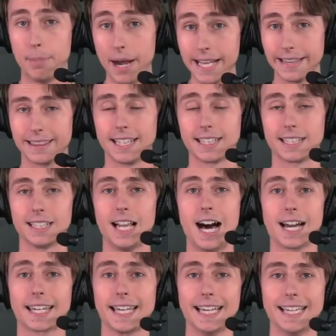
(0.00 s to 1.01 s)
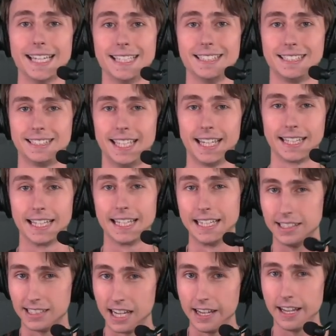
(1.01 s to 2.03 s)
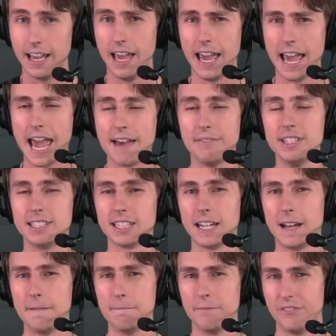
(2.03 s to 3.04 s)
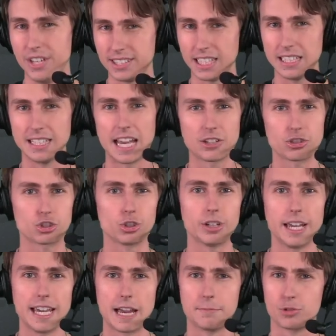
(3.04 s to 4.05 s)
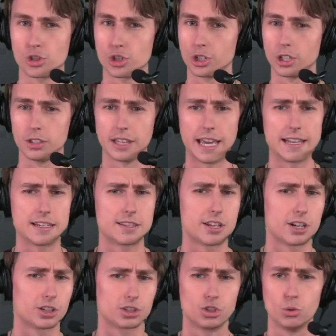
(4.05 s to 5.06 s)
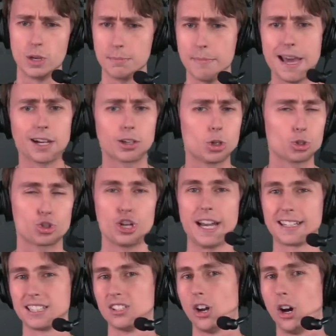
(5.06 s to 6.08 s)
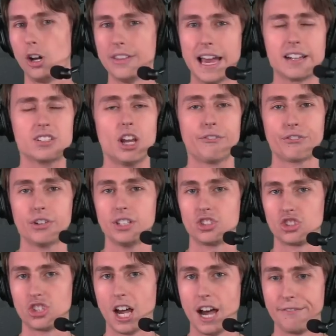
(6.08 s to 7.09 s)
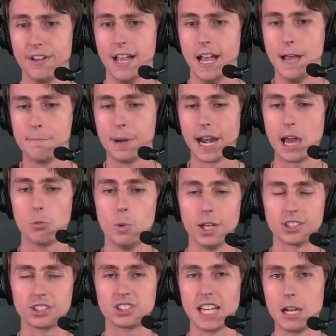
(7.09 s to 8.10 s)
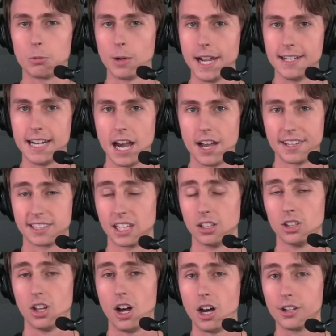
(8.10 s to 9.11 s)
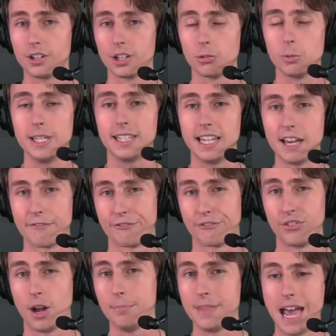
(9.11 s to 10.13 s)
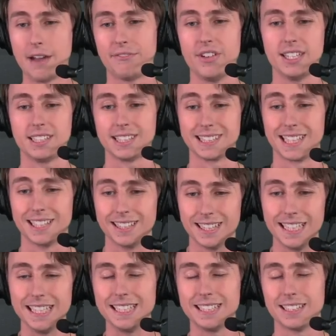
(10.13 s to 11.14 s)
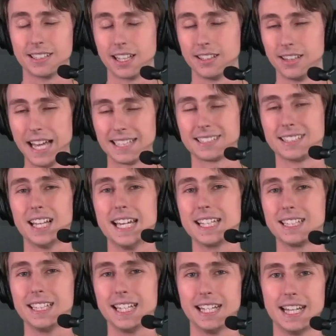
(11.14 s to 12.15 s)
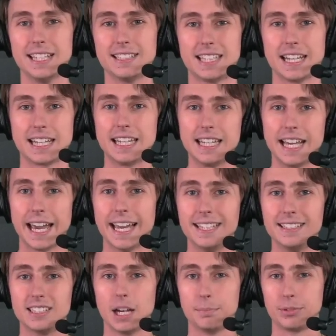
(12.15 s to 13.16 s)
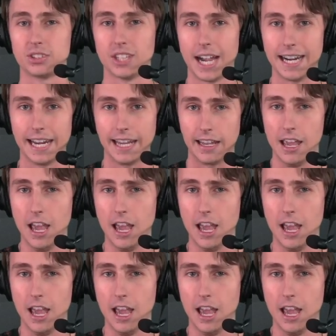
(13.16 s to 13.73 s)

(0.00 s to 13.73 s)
But the clock is ticking. He did have his visit yesterday. I'm sure that they're doing medical checks and all that different stuff. But I will say right now that the longer we get from that visit, the less likely it is that he ends up signing.